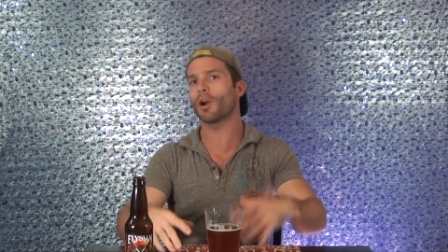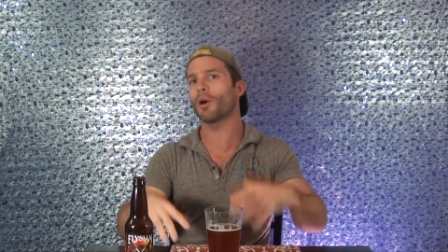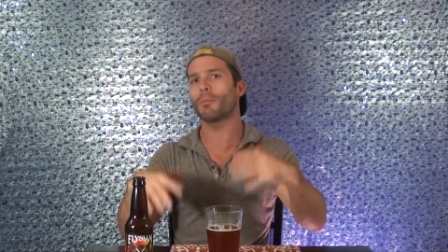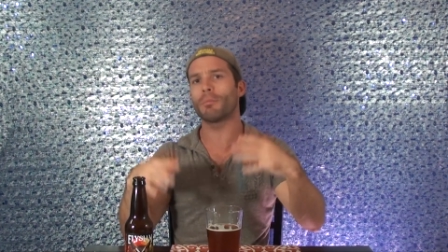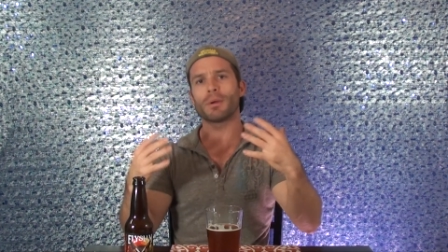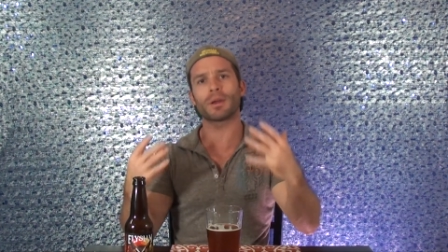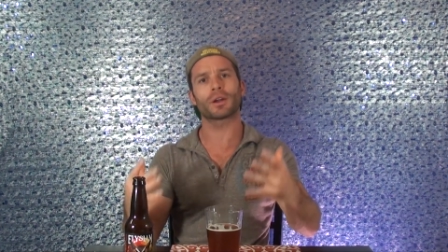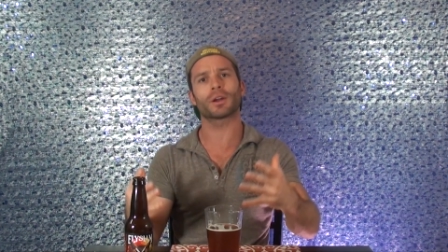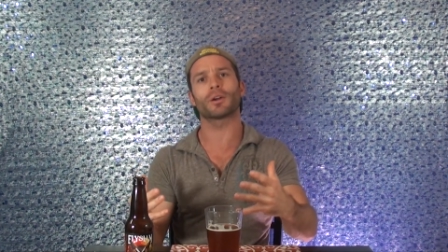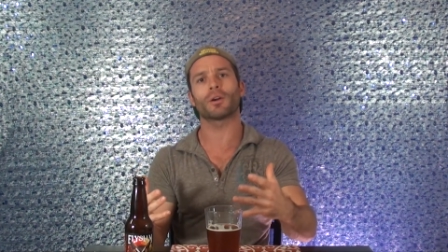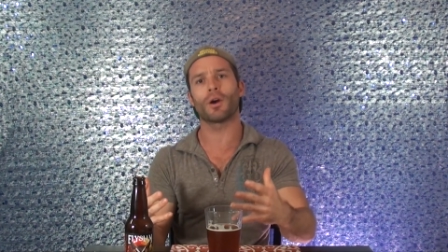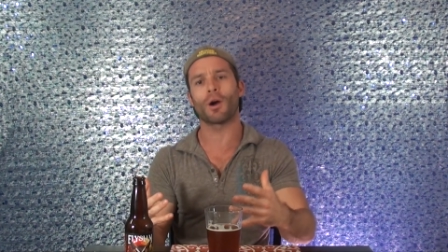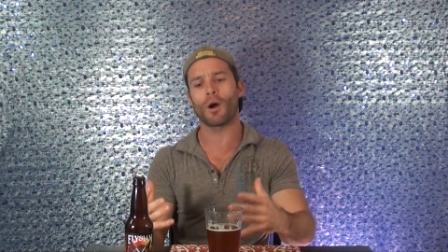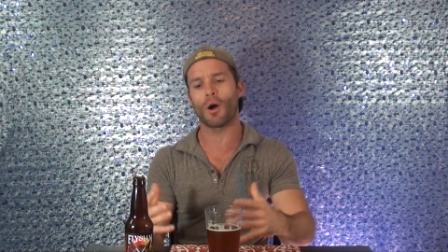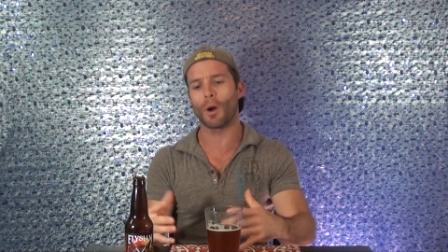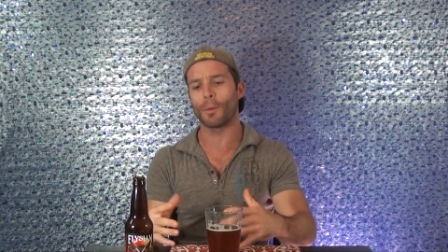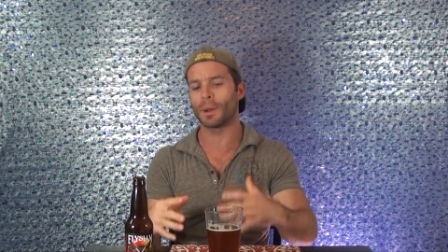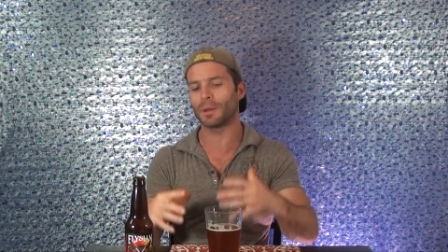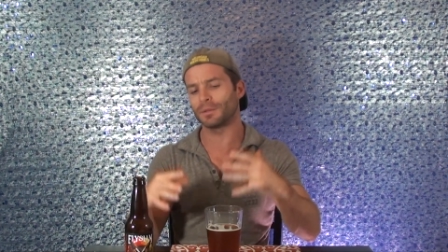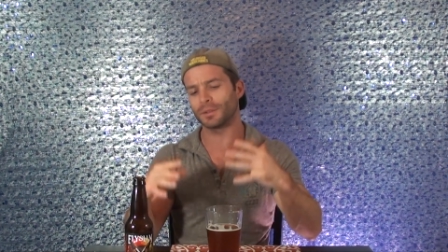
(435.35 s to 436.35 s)
Go big or go
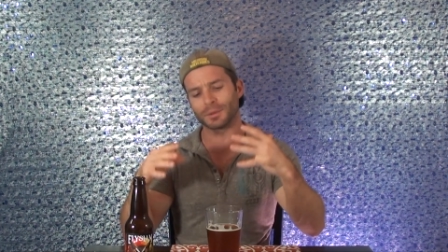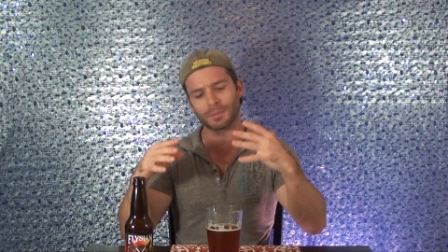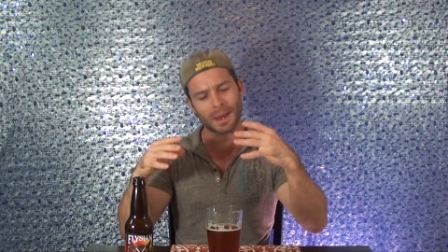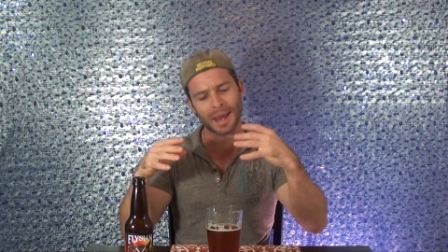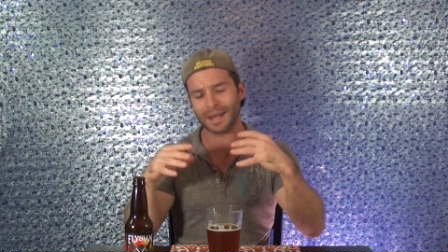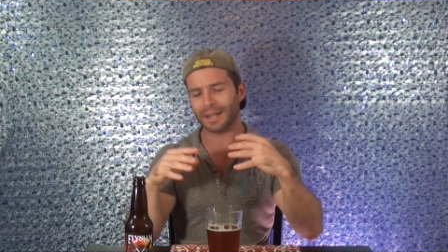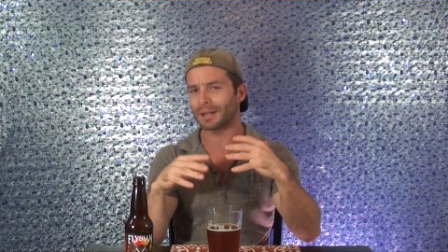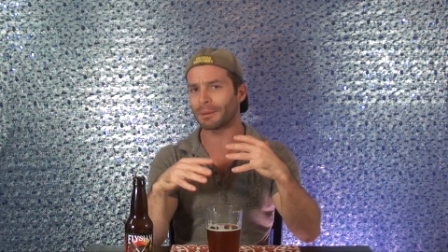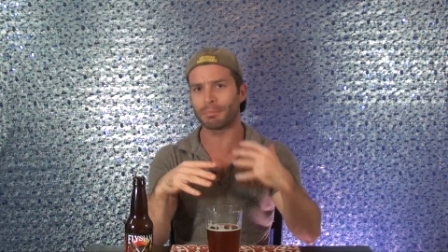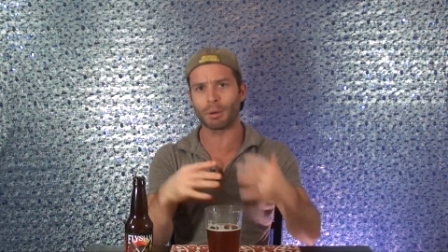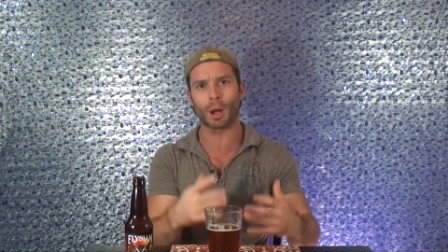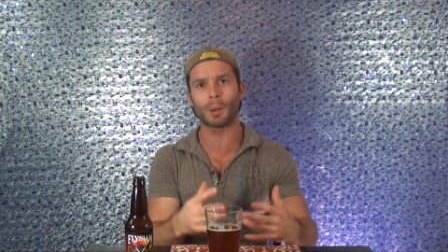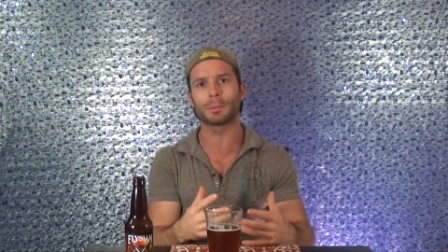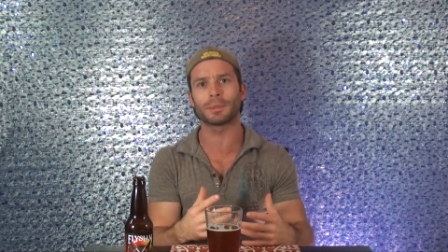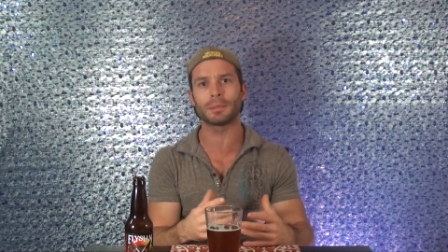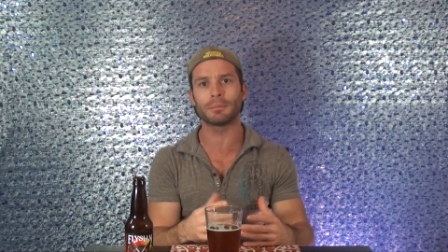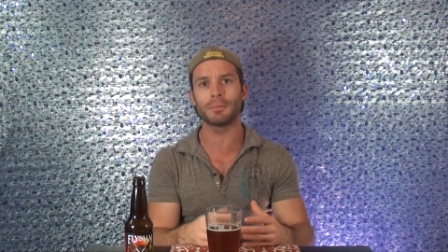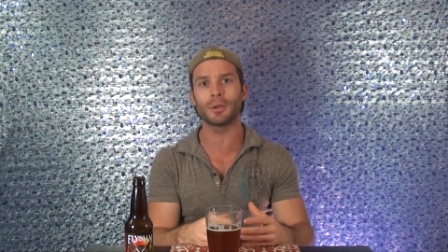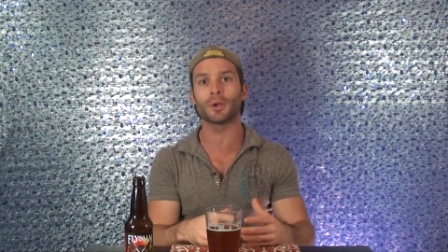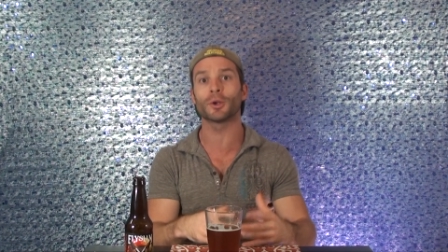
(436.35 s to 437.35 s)
home. If you're making a
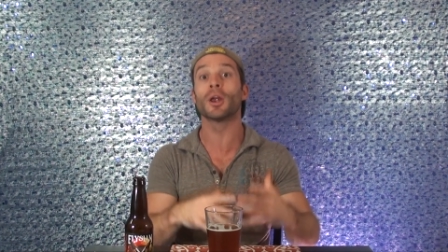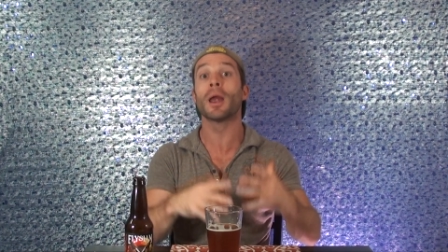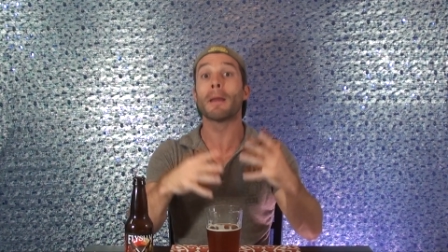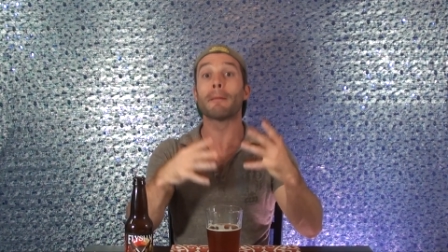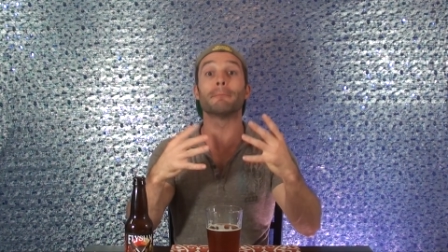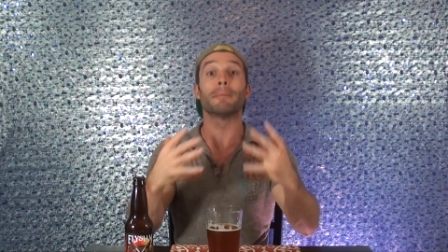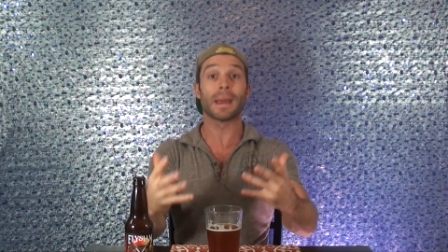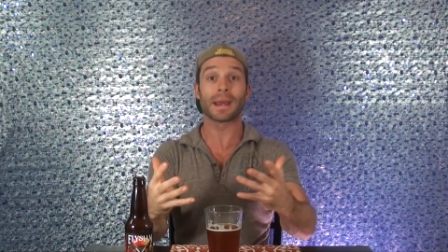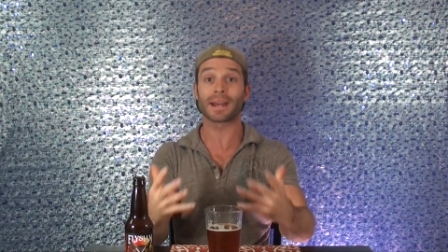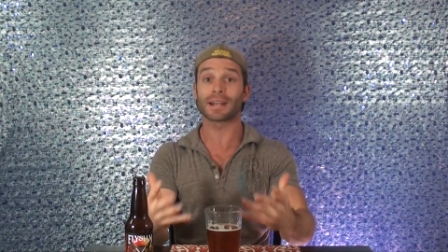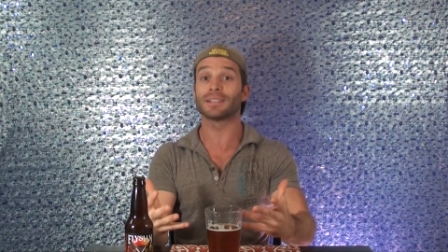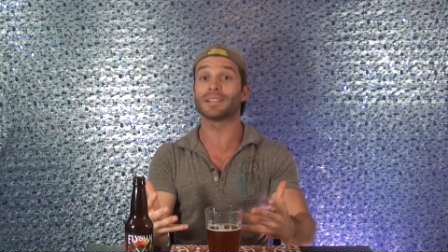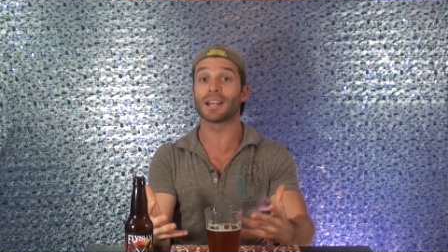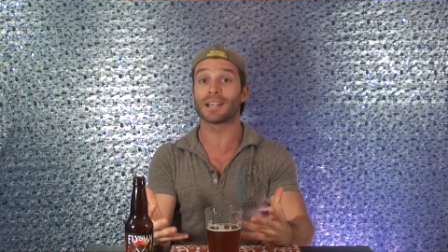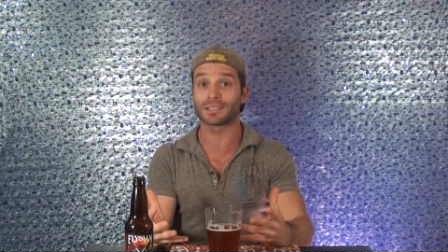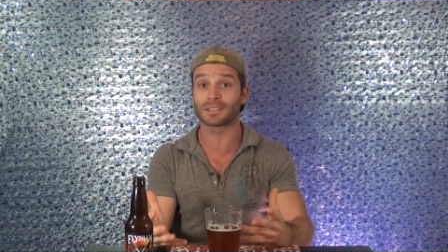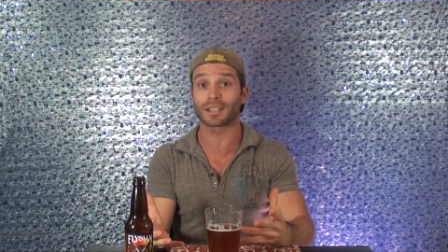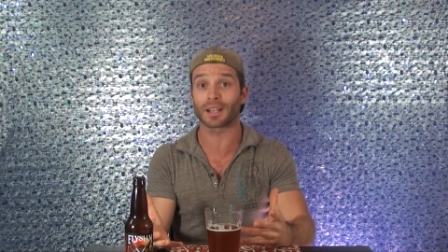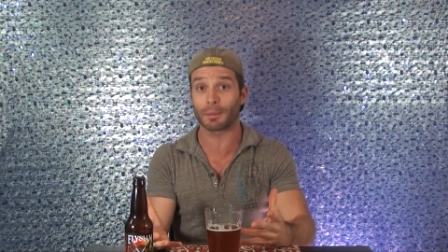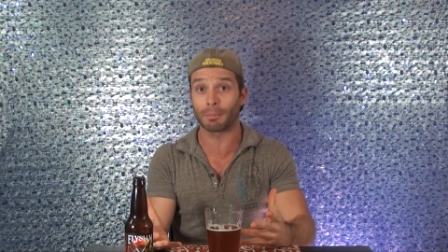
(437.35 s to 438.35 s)
pumpkin beer, make it
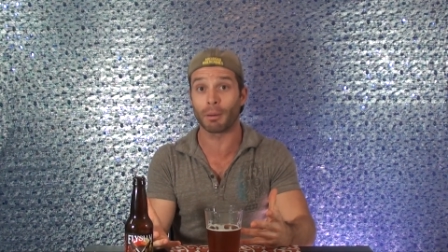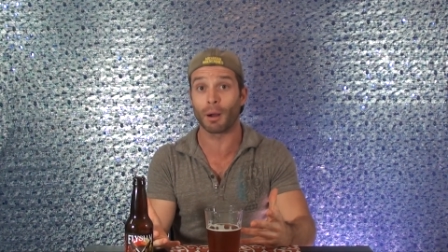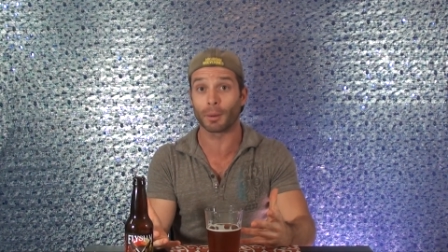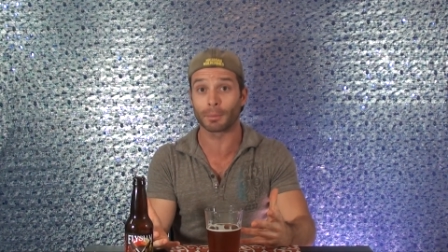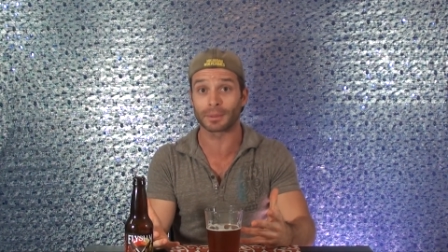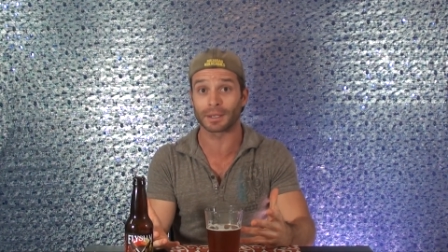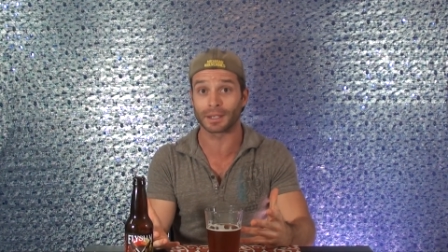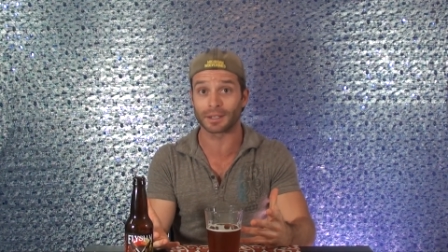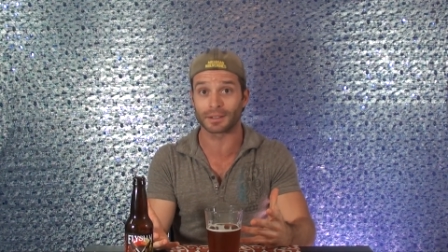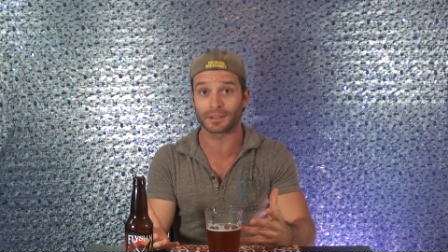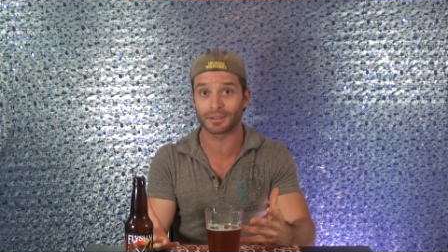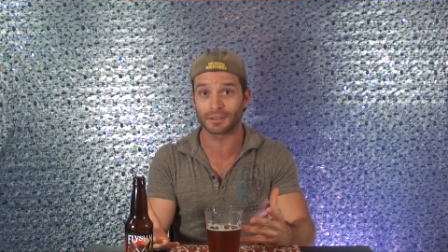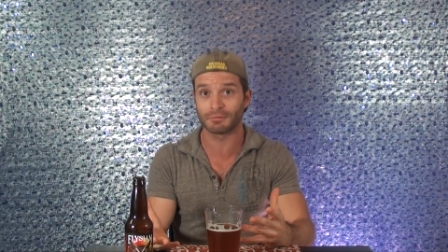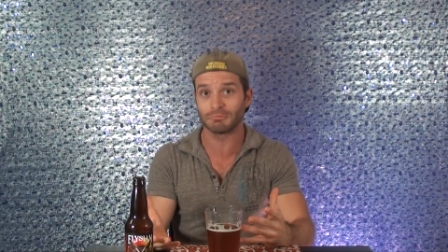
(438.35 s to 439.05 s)
taste like a pumpkin.